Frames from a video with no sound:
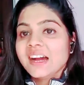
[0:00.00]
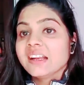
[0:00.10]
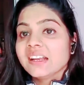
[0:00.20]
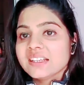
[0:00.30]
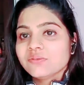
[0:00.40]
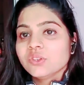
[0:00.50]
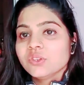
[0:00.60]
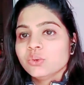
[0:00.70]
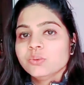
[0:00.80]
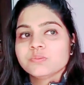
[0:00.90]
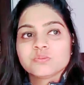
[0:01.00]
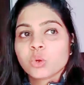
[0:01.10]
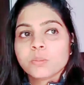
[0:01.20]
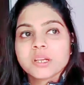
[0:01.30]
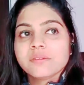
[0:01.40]
Unless we know,
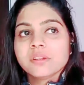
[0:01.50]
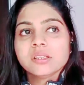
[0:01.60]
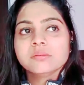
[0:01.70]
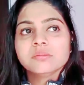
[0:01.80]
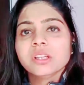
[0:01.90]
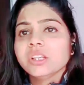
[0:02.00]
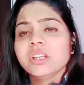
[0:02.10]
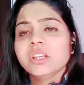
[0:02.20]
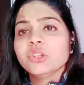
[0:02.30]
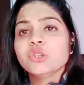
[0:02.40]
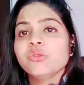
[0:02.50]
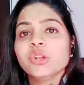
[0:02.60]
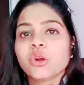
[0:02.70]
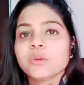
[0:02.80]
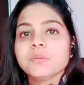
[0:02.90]
nobody will, even you
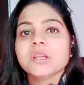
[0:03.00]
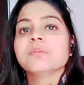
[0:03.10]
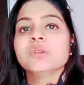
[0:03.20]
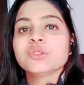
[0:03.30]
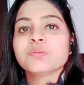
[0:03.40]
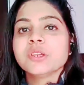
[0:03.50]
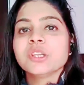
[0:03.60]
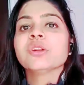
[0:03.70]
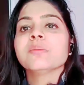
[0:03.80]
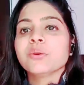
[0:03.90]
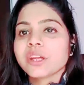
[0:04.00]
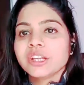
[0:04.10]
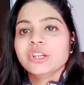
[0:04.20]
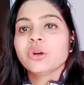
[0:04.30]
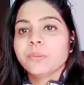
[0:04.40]
will not be able to speak on about
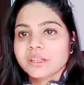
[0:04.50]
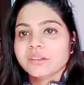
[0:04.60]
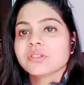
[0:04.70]
any topic.